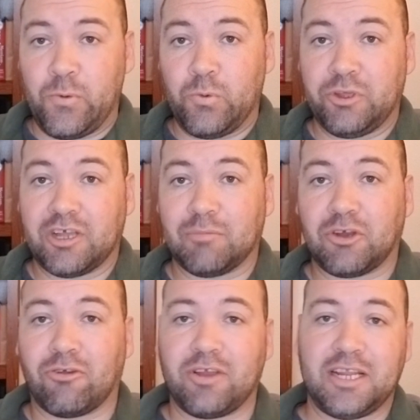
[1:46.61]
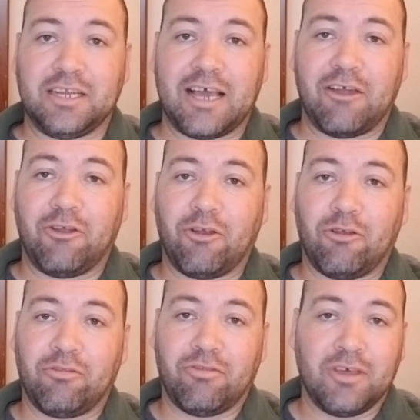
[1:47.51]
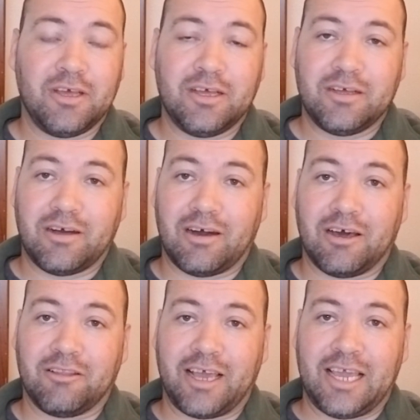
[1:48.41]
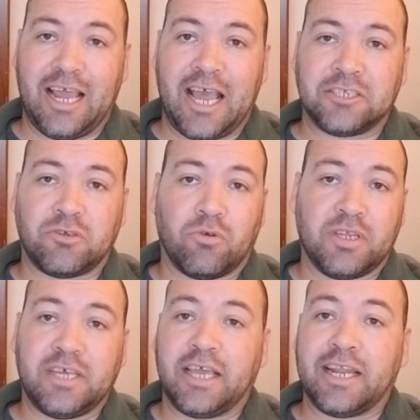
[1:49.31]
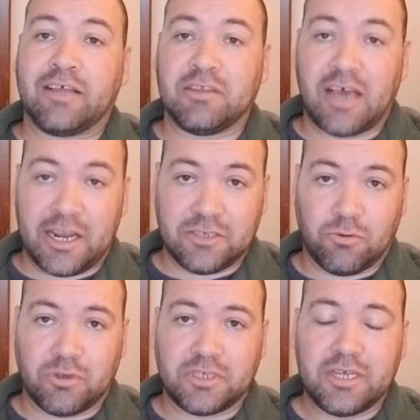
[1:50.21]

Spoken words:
you come careening down to earth like an asteroid taking out the dinosaurs.